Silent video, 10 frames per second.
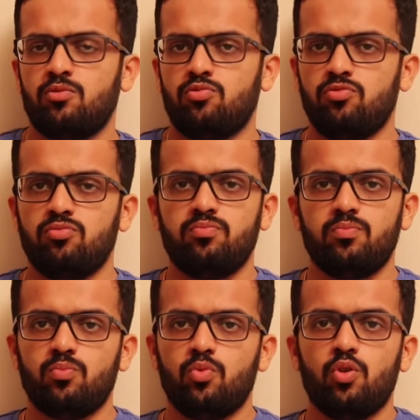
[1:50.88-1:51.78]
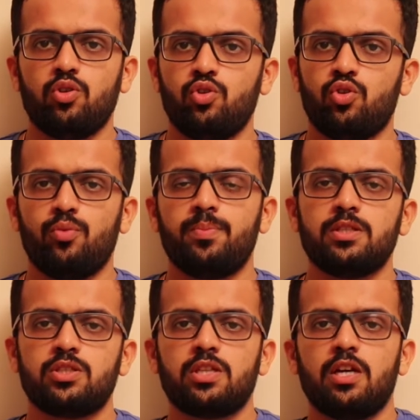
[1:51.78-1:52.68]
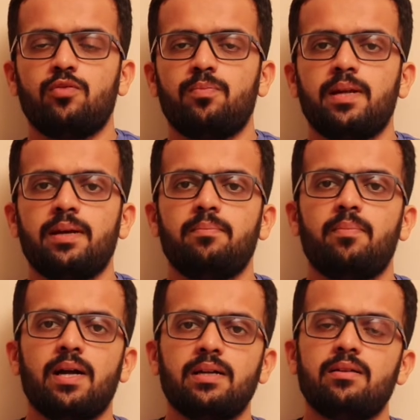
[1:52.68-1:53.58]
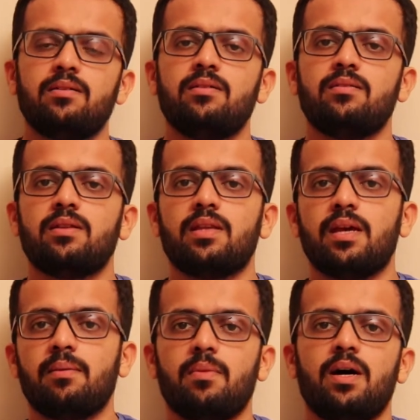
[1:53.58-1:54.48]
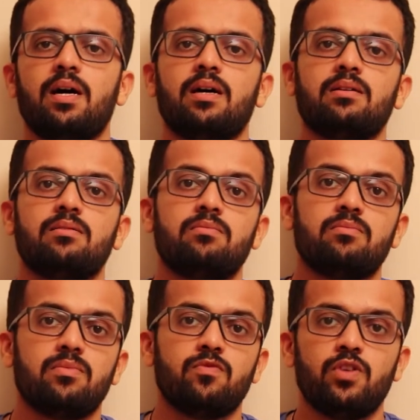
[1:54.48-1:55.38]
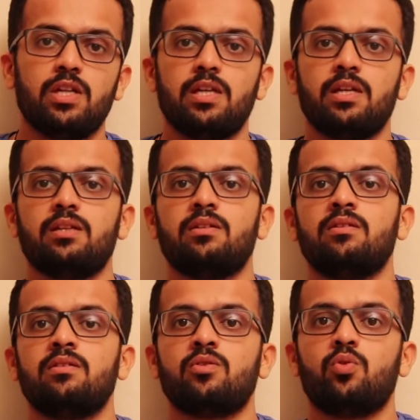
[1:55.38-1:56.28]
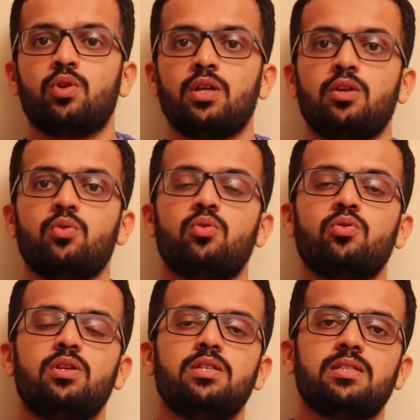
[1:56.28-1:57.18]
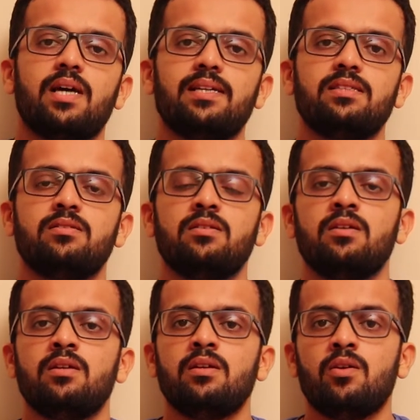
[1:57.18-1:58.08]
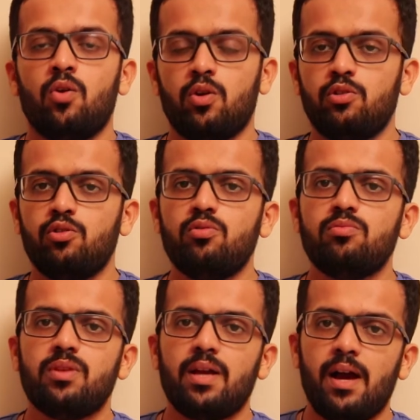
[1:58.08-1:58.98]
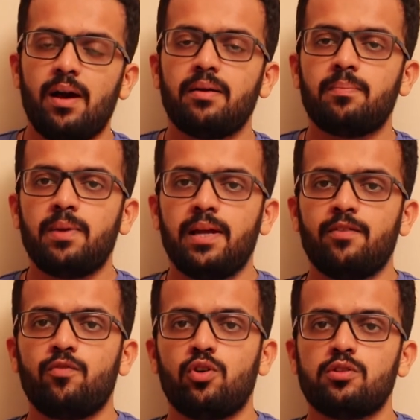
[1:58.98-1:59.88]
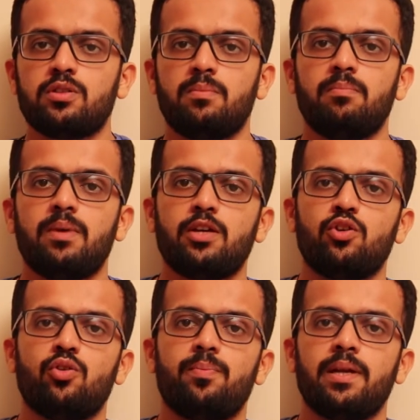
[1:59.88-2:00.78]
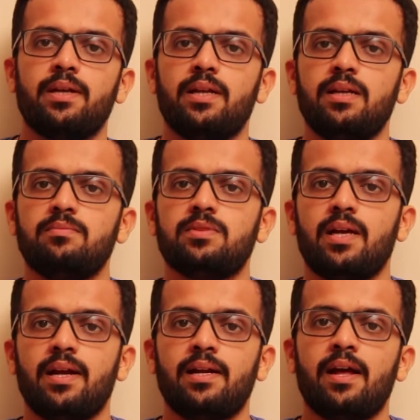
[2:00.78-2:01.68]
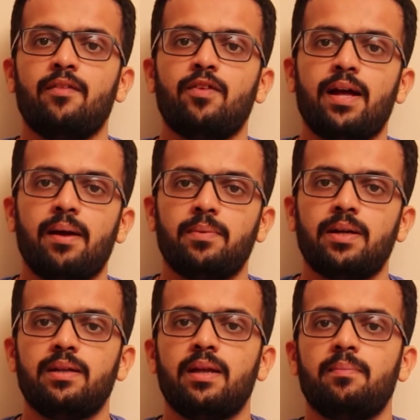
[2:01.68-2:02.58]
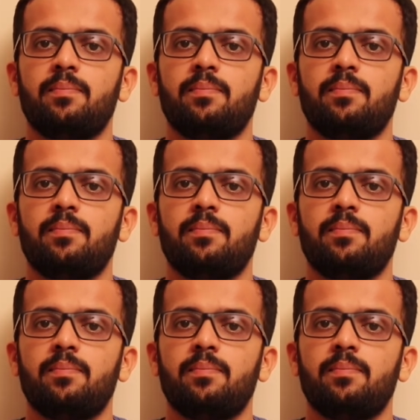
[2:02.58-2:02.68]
to more European style of play. But Neymar, Willian, Coutinho, these guys, although they are playing for some big European teams and have adapted their